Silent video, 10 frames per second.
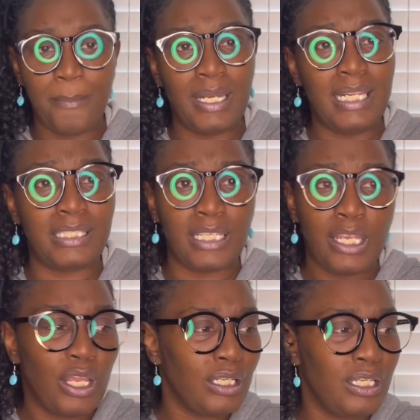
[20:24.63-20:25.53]
But listen,
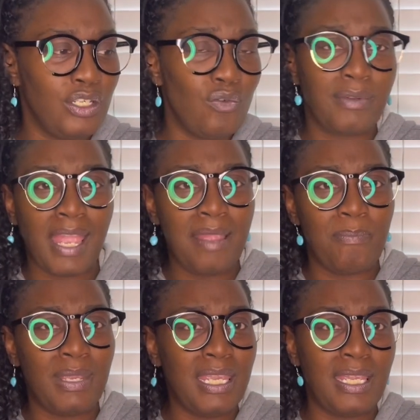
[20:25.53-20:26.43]
you can't
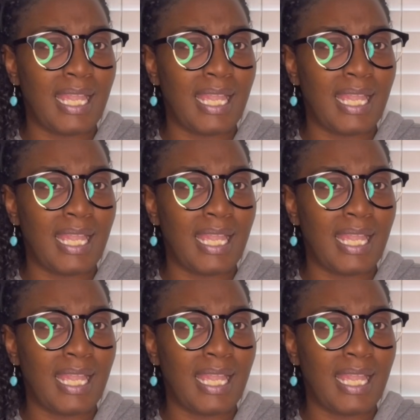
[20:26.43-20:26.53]
be